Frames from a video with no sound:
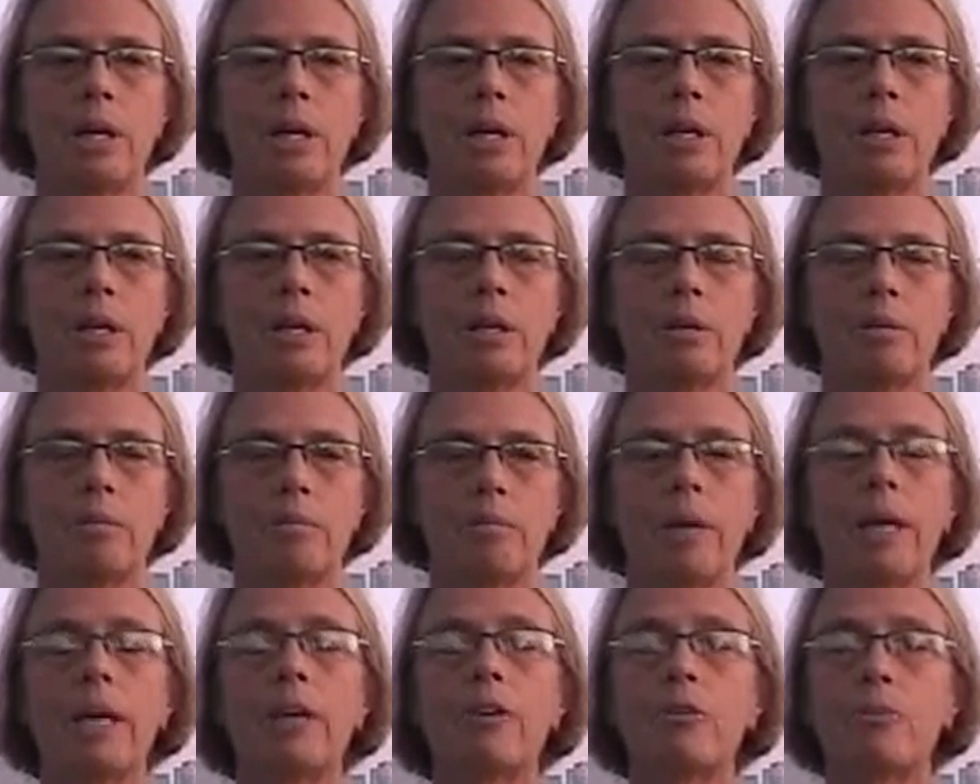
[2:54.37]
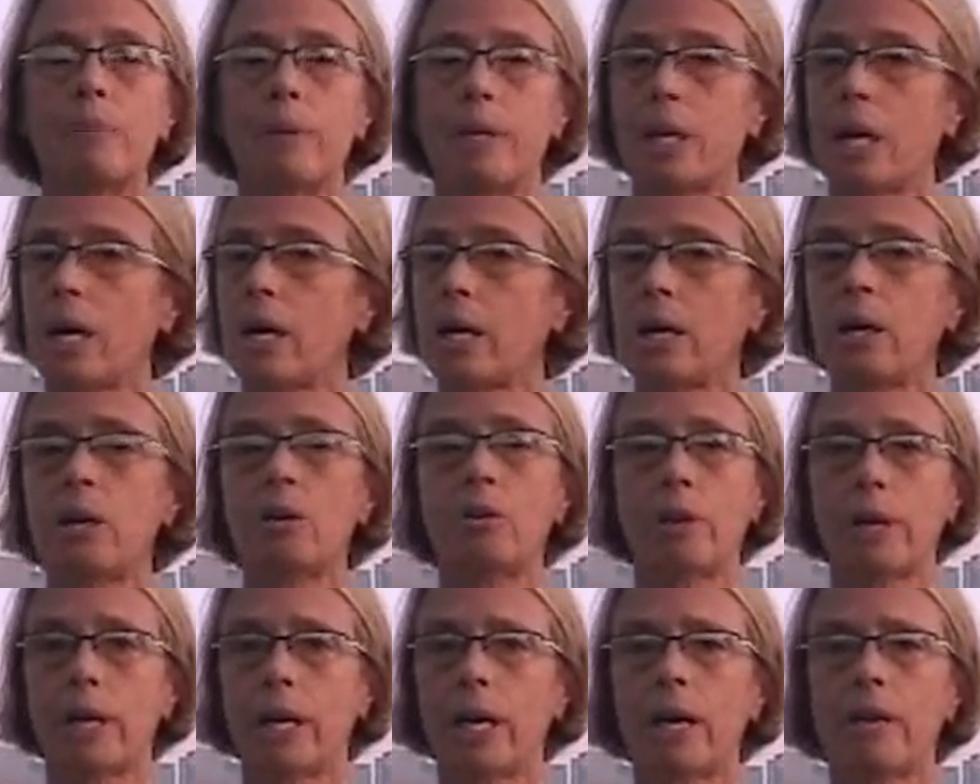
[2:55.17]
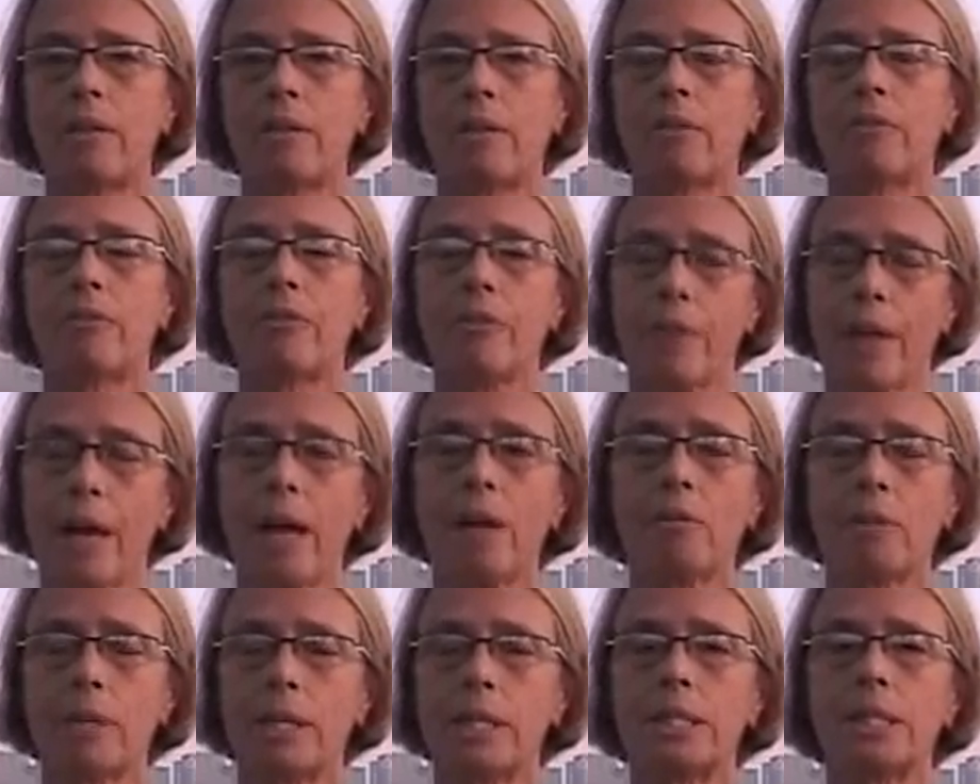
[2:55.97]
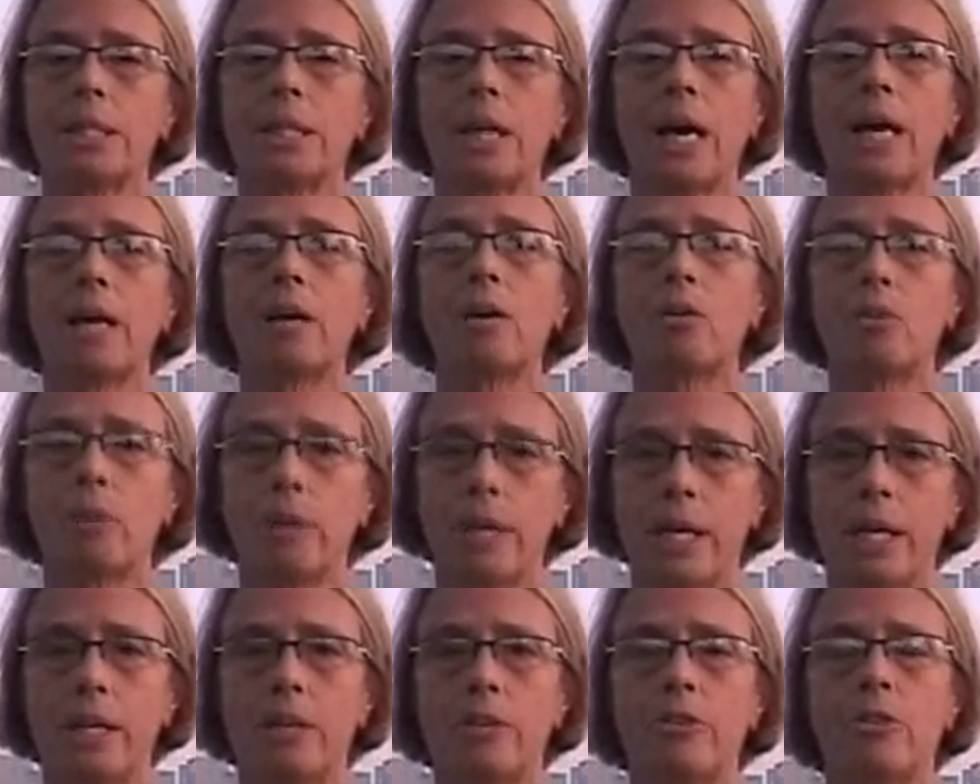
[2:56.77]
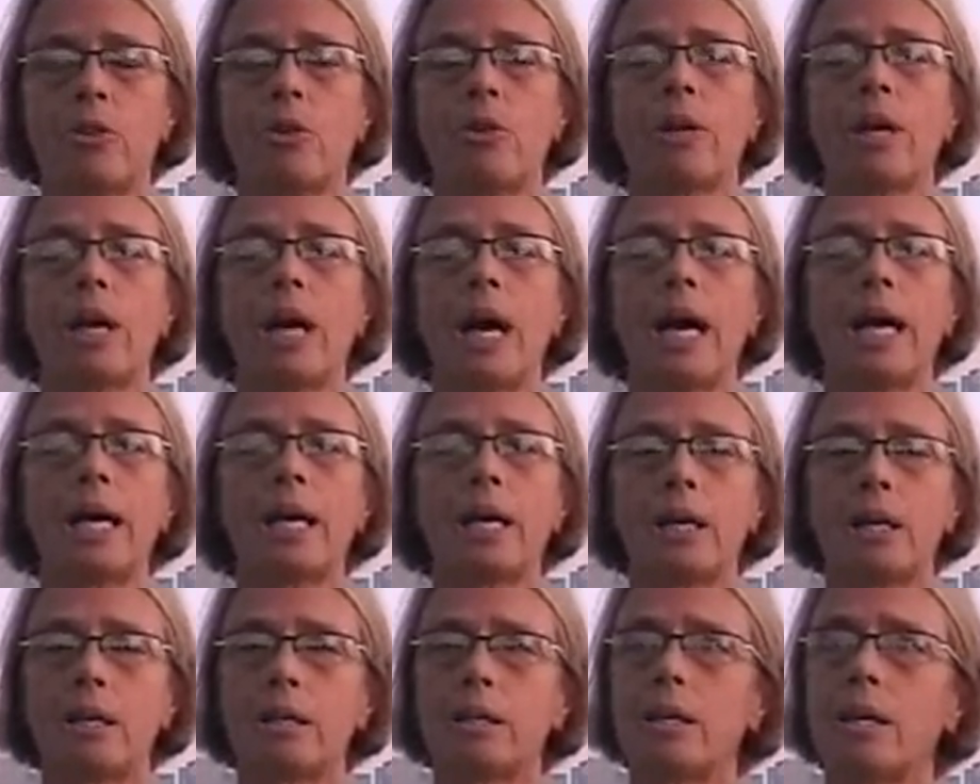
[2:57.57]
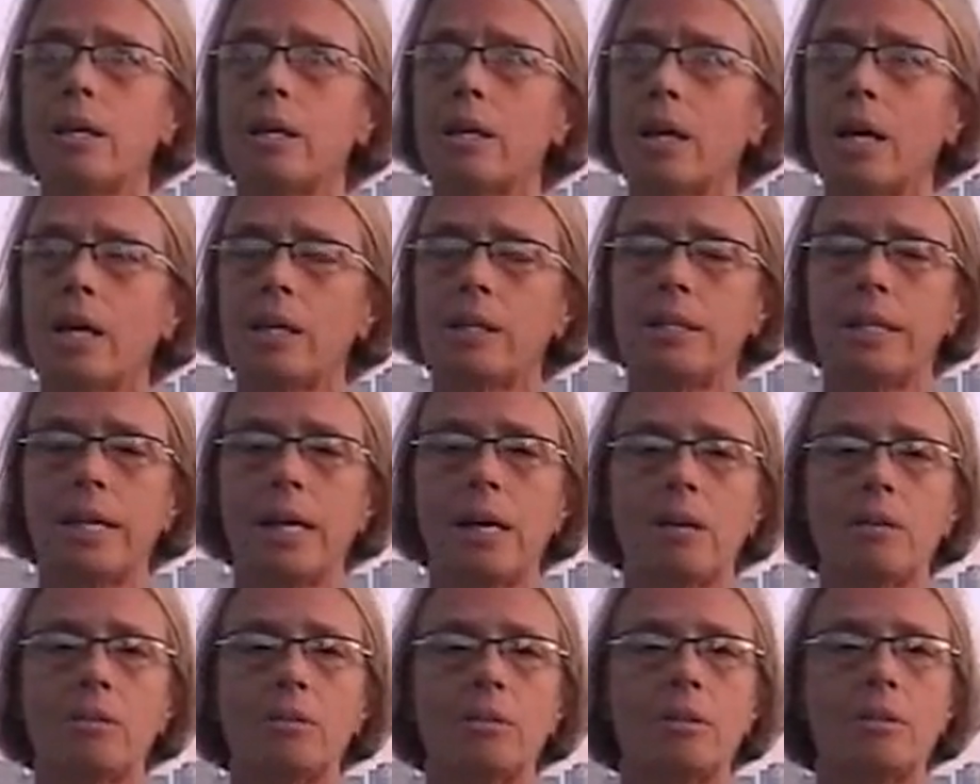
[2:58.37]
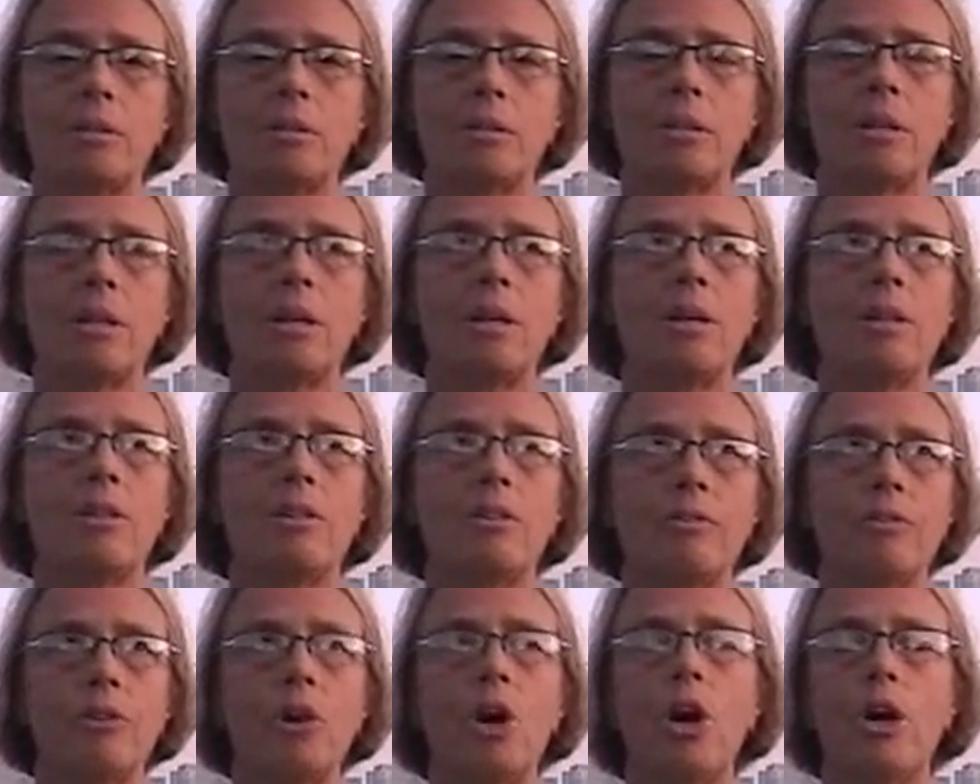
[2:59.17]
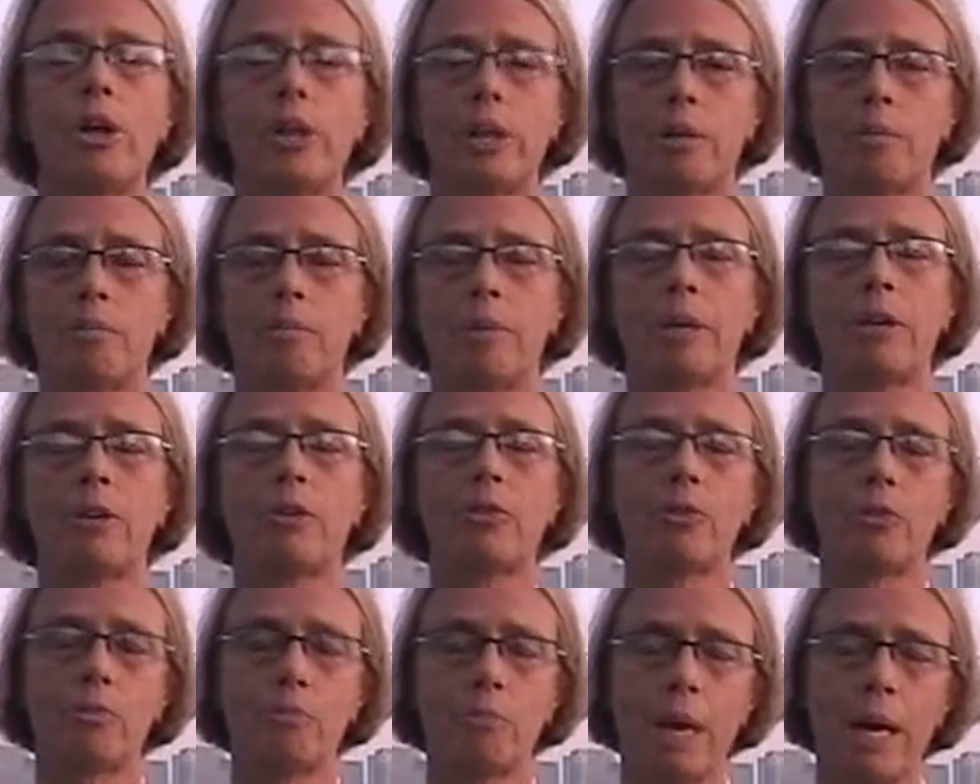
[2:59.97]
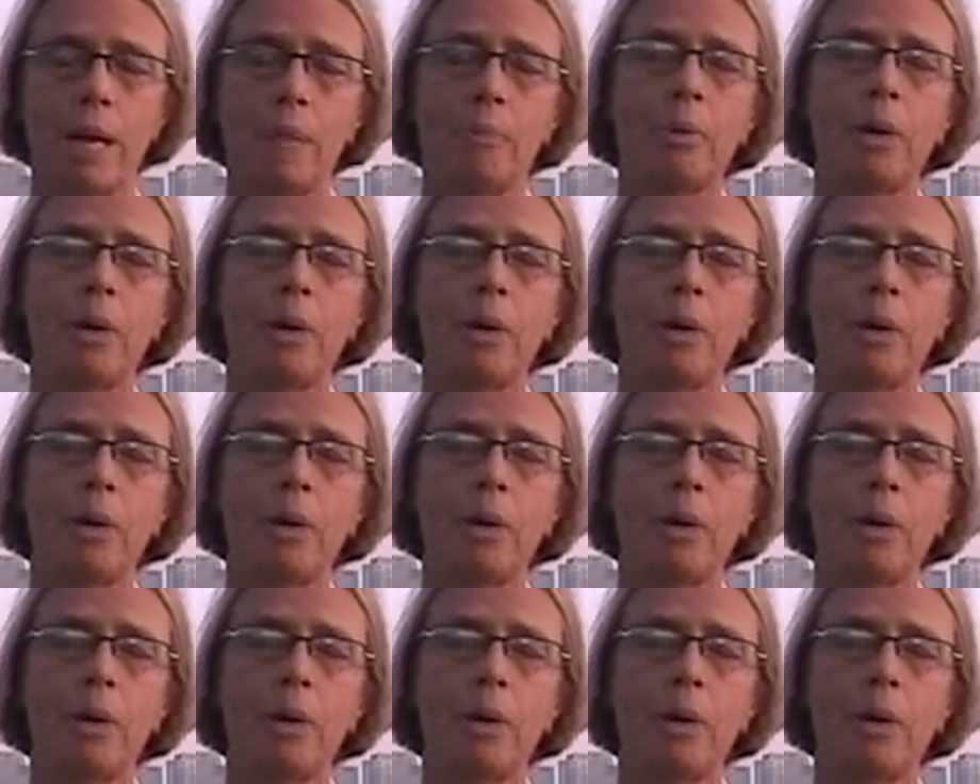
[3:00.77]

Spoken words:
it makes me not hungry, and for that reason I don't eat, so that I can cut down the volume, because my